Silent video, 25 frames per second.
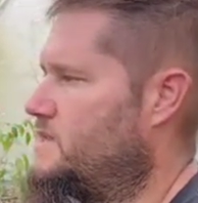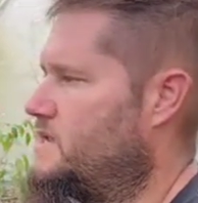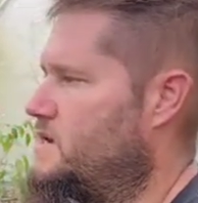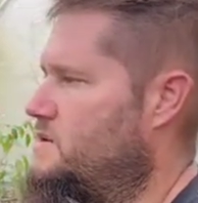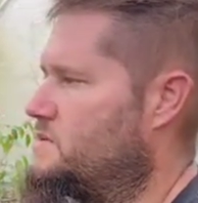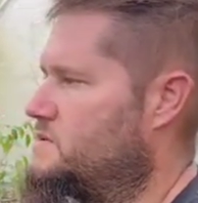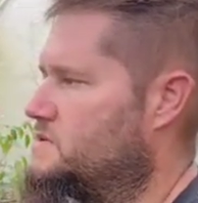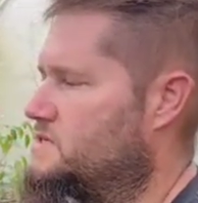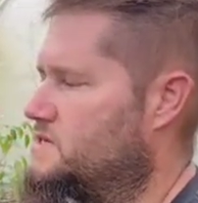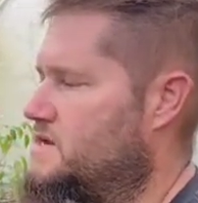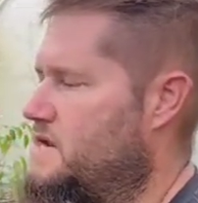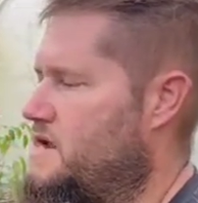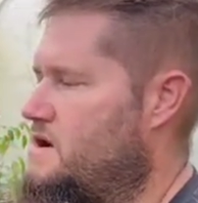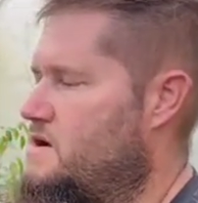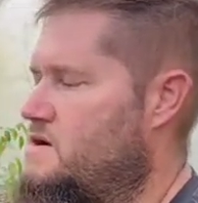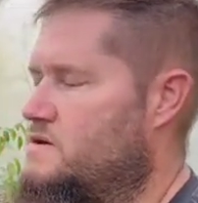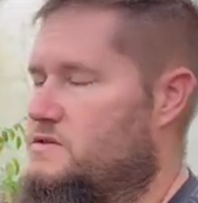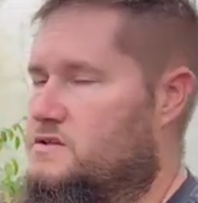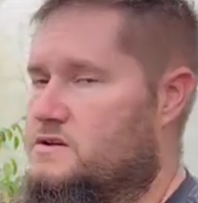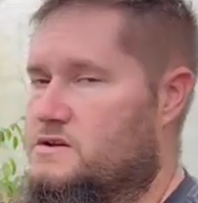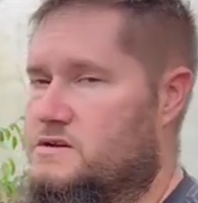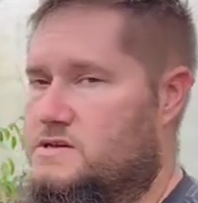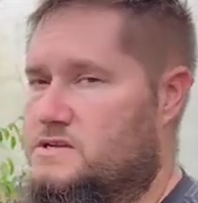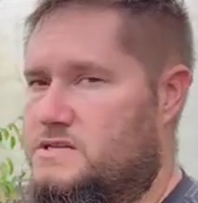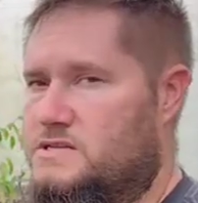and we'll see how
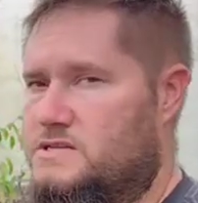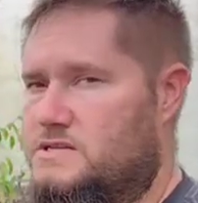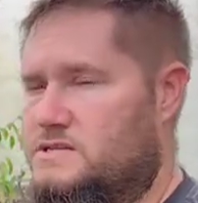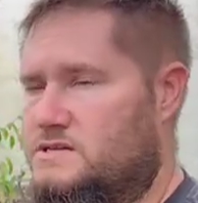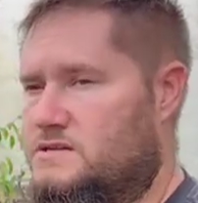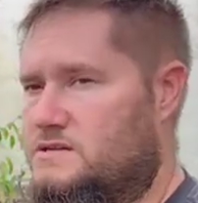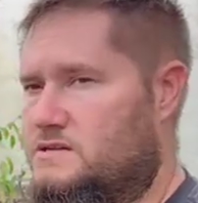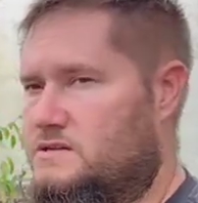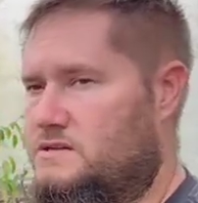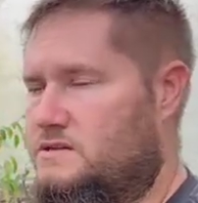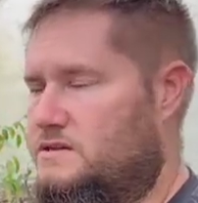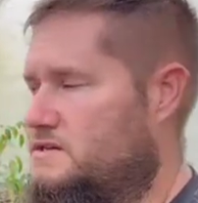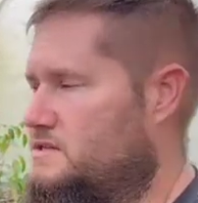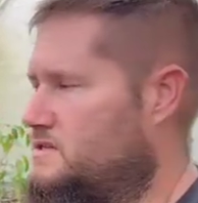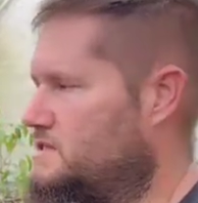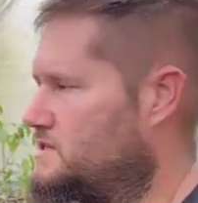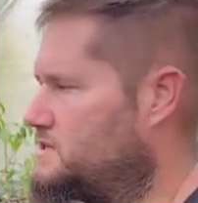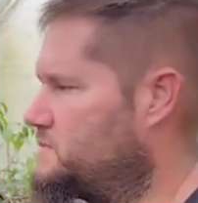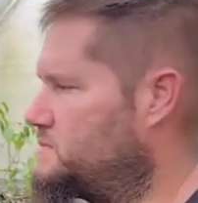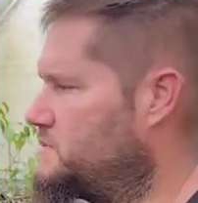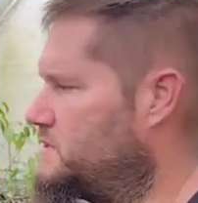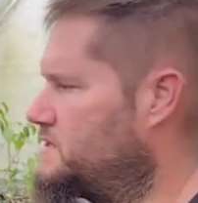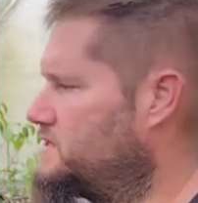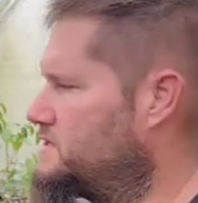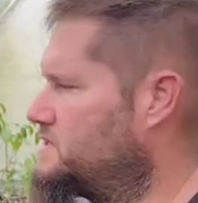it looks in the
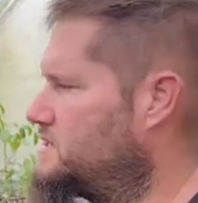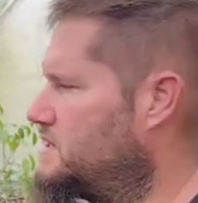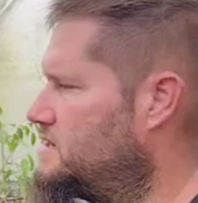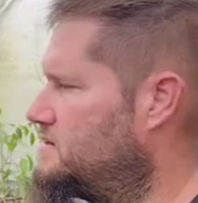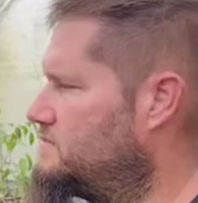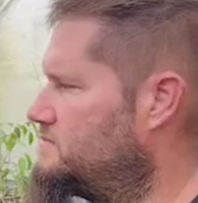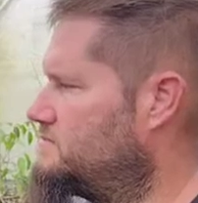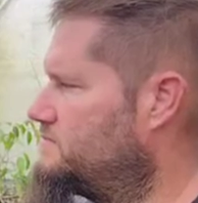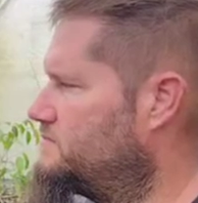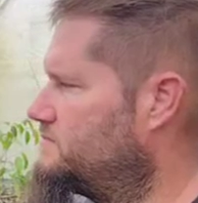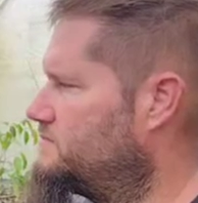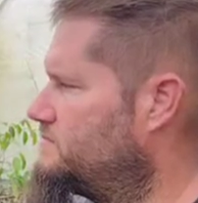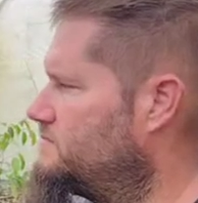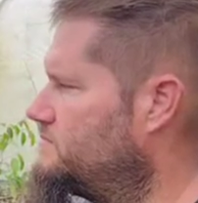springtime.